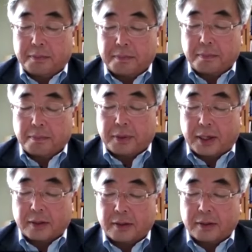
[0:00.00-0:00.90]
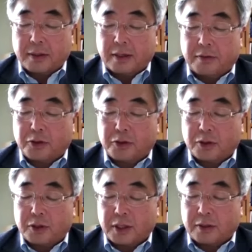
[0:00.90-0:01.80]
present and future
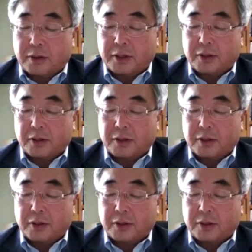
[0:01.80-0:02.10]
generation.